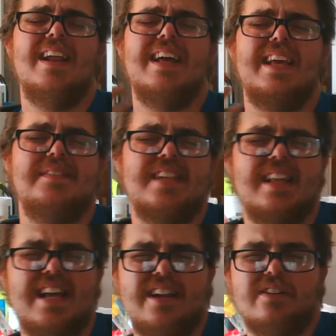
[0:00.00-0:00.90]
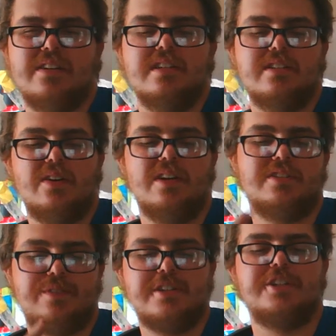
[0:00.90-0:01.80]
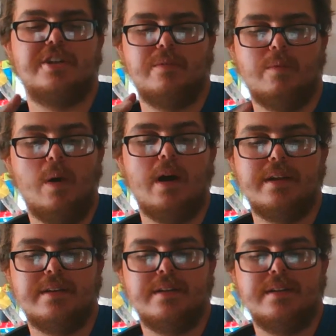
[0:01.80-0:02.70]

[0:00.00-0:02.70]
do I keep saying ladder? So does Rescue 1.